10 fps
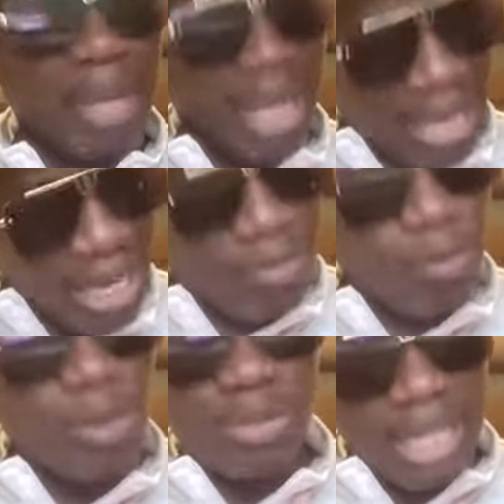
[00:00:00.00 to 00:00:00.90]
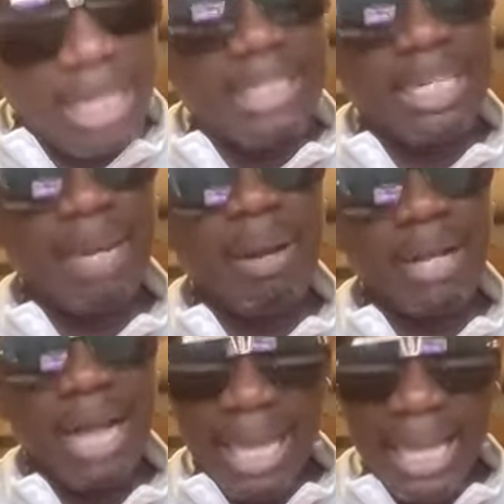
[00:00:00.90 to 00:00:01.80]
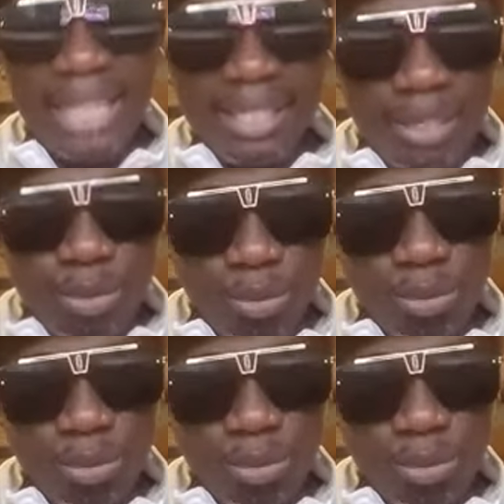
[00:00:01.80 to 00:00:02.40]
And then if you want to send it in America, 862